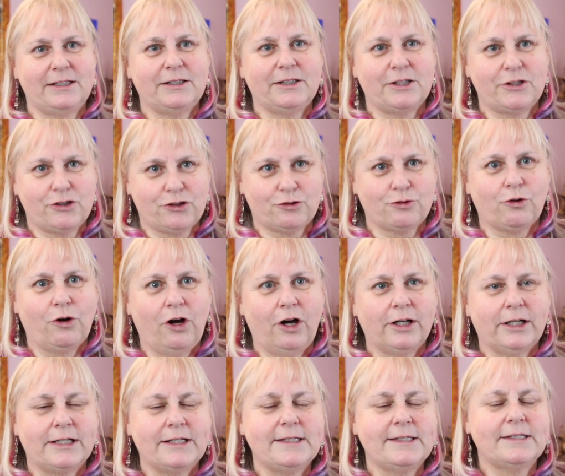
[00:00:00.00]
the
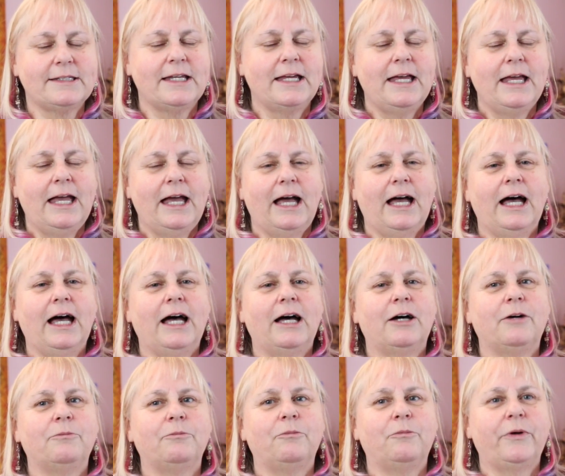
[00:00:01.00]
strongest,
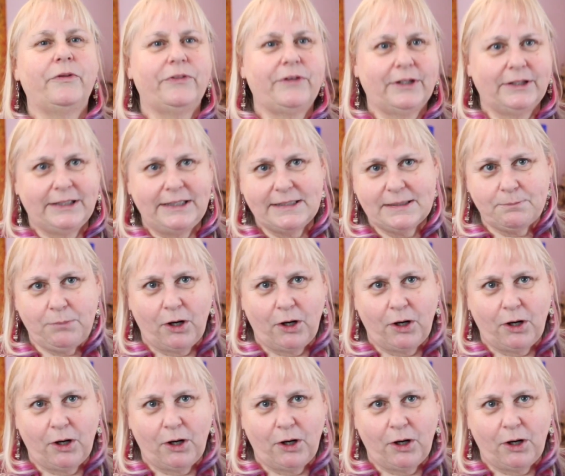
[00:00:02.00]
with the least